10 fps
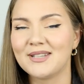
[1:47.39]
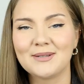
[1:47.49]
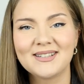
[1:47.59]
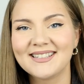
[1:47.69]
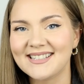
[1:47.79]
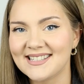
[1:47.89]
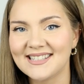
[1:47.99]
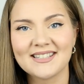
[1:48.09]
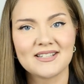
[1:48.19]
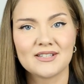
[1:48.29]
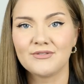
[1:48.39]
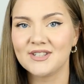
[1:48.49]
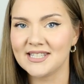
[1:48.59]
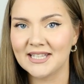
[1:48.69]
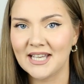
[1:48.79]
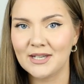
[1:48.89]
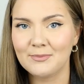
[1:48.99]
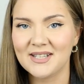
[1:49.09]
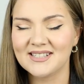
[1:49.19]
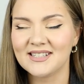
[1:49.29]
minimalistic,
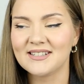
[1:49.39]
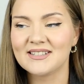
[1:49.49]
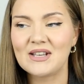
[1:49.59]
sophisticated pieces,